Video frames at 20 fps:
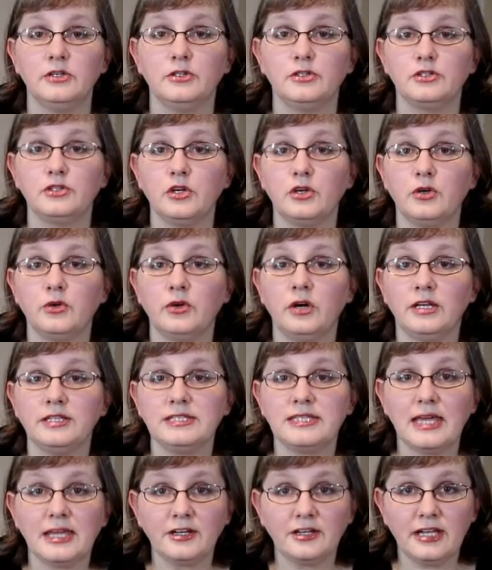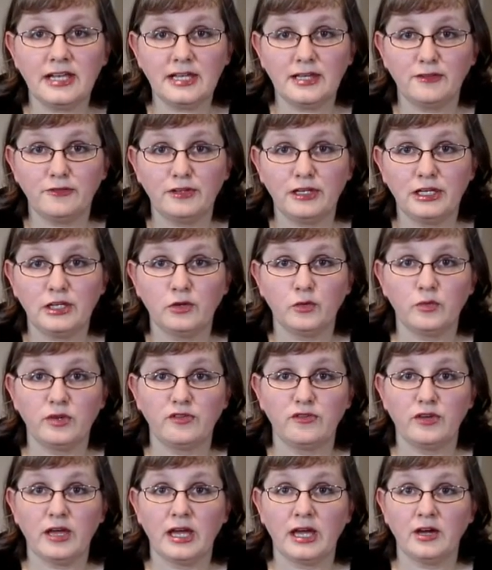So on Saturday evening, we
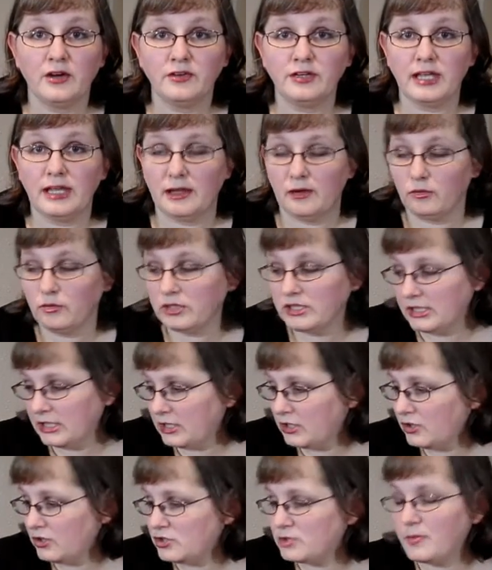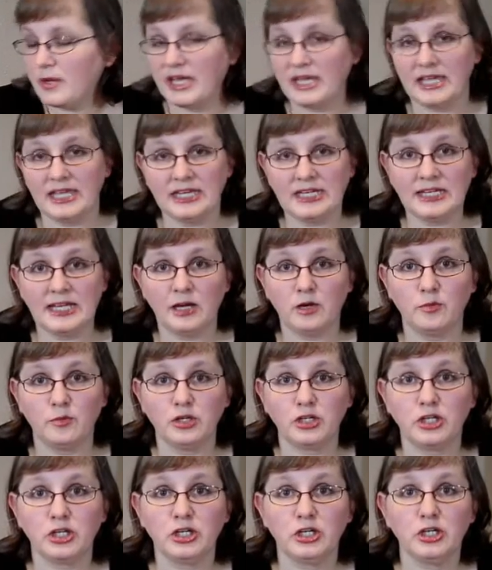found a really close by In-N-Out
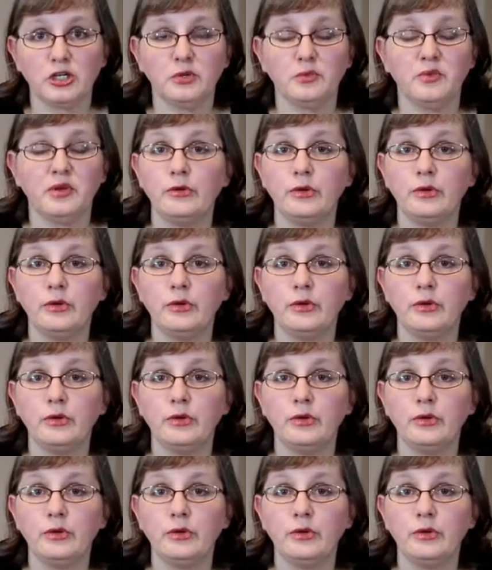burger.